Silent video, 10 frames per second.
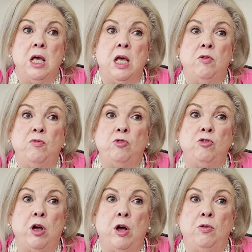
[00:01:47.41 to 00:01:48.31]
If you
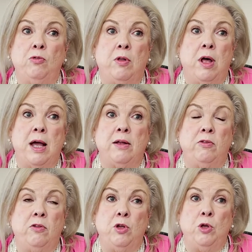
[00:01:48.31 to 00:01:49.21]
chose
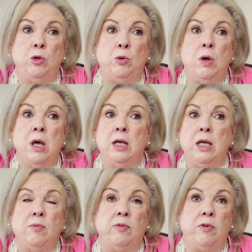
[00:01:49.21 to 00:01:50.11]
to
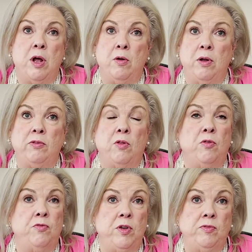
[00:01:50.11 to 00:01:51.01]
give us notice on the
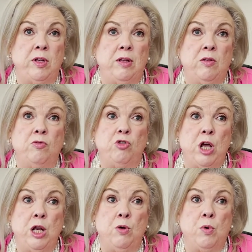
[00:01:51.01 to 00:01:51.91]
15th of
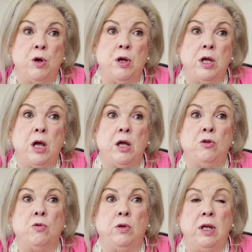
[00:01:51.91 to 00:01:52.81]
January and
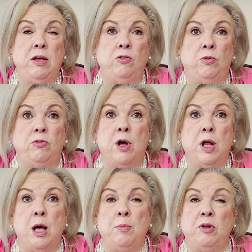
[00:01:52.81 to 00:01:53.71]
your lease was
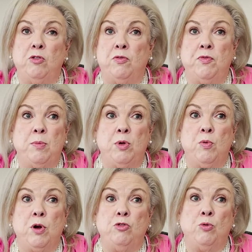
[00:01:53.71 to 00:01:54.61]
not up until
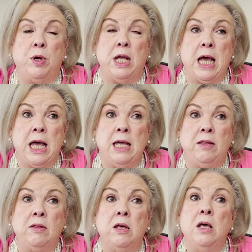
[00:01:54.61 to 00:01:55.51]
February
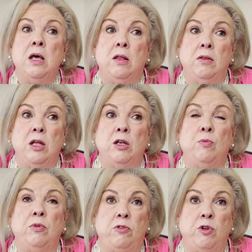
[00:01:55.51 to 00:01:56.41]
28th, then
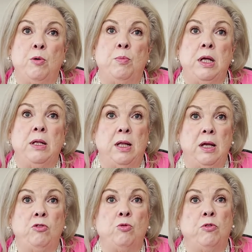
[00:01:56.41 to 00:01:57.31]
you would still be
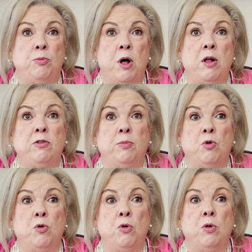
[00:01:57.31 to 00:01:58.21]
lease
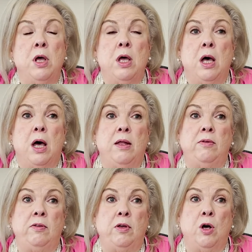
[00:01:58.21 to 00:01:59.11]
responsible
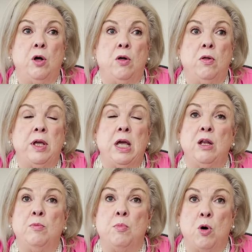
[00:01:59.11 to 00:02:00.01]
until the
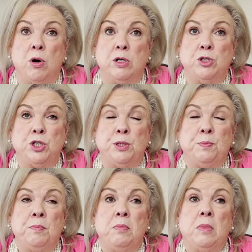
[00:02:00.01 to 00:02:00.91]
end of March.
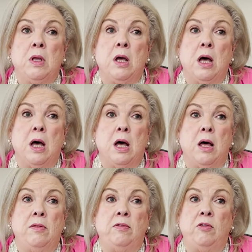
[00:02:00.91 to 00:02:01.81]

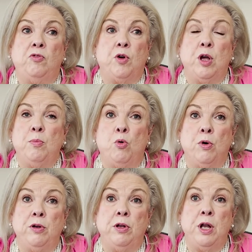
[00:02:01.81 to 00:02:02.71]
This is very important to